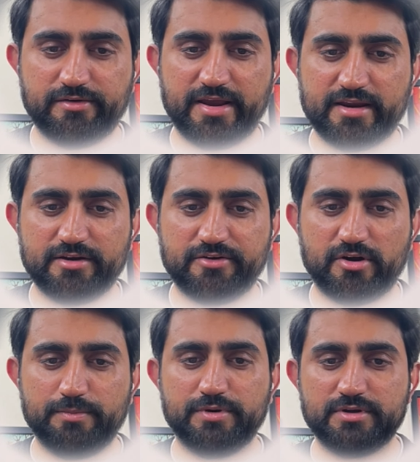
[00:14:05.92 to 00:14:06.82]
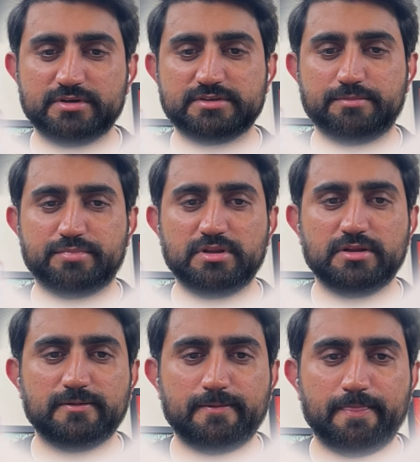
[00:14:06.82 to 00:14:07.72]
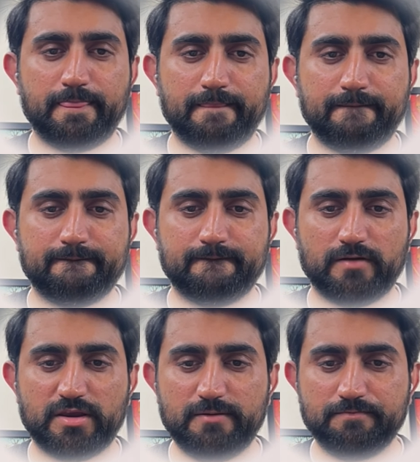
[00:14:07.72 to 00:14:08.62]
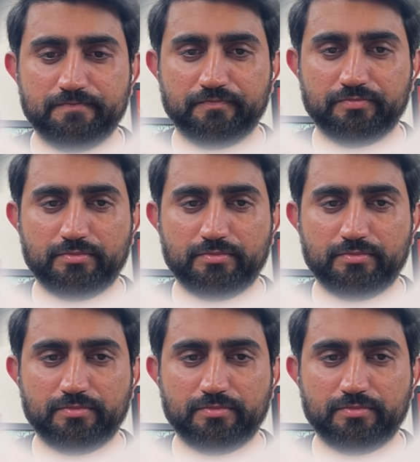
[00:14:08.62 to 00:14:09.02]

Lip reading: drag and drop, simple. Okay.